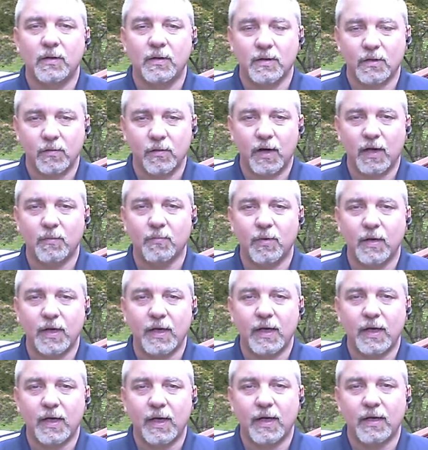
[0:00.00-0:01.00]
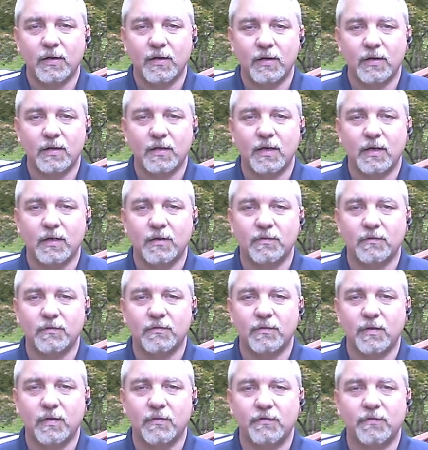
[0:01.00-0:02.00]
In the groundbreaking, I had
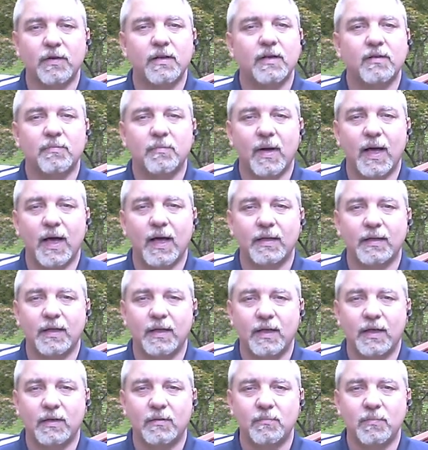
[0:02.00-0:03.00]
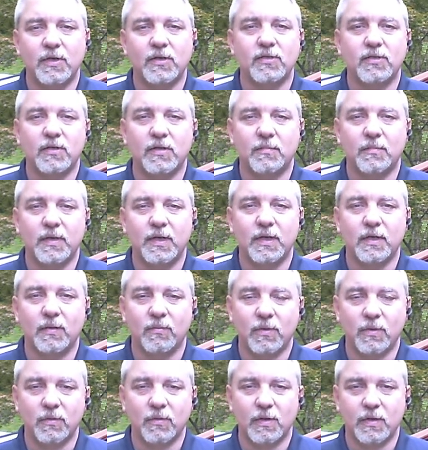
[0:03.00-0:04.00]
a friend of mine that had mentioned to me
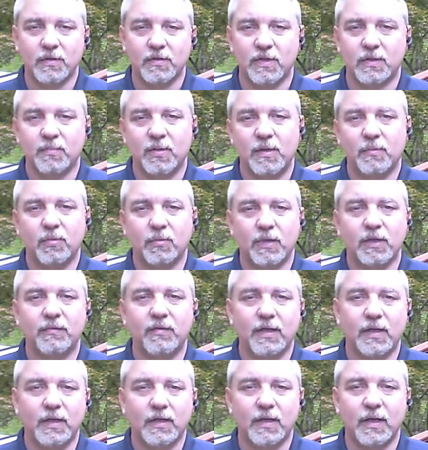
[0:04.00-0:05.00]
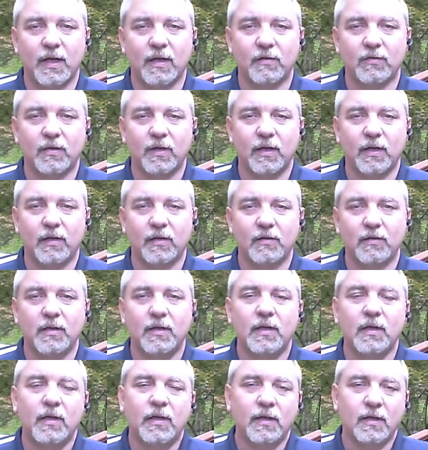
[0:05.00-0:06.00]
that we were going to see people living in downtown,
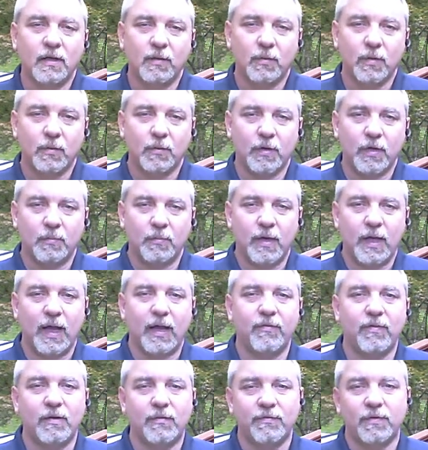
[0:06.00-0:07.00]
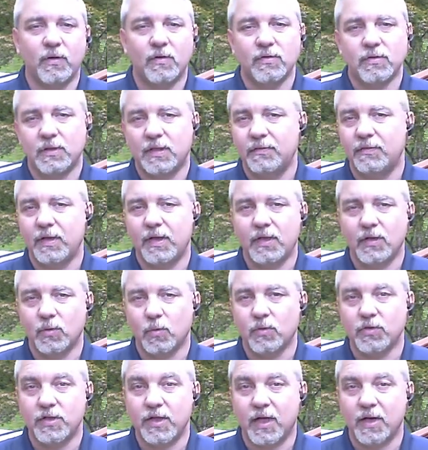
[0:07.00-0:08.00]
that we were going to be having folks living in
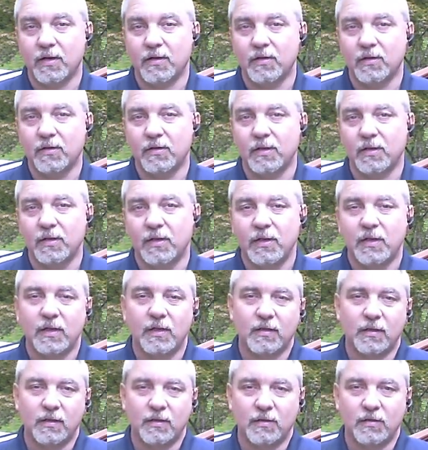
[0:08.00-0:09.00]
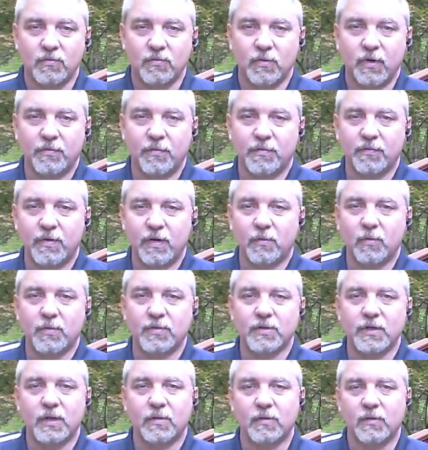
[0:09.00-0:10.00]
North Chattanooga, that the riverfront
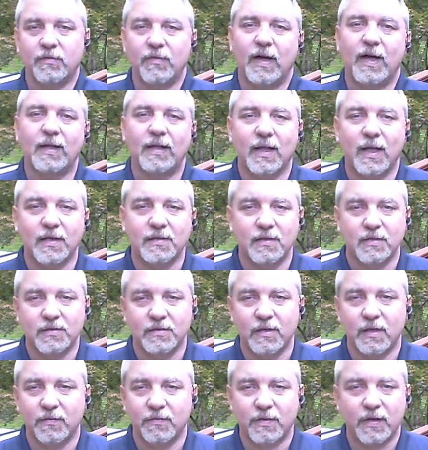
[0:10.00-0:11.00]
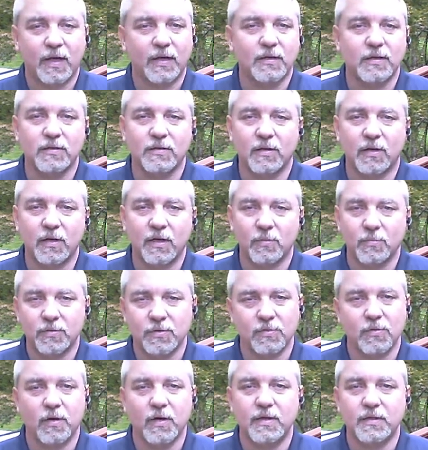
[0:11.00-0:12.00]
was going to revitalize itself, and I just thought he
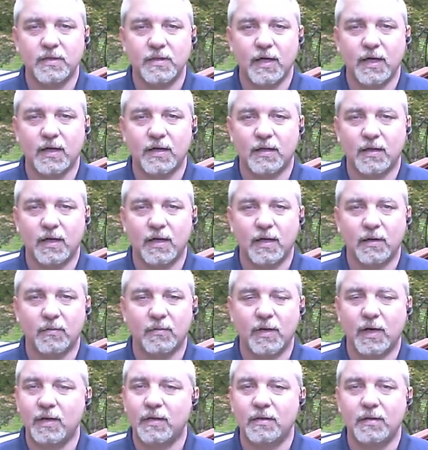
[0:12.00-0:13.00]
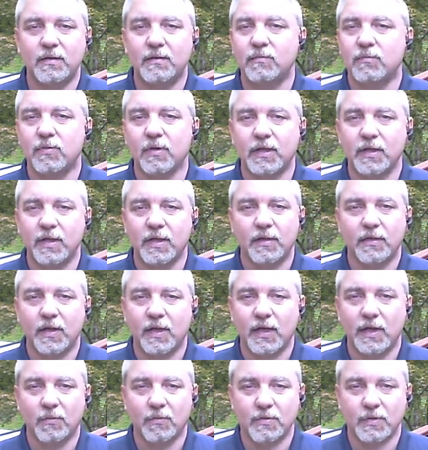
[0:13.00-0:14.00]
was crazy. I really didn't
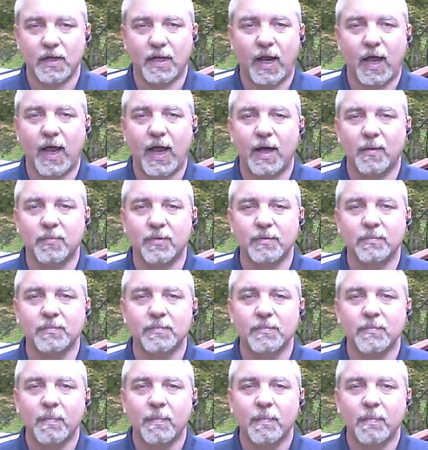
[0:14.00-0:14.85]
think it was going to happen.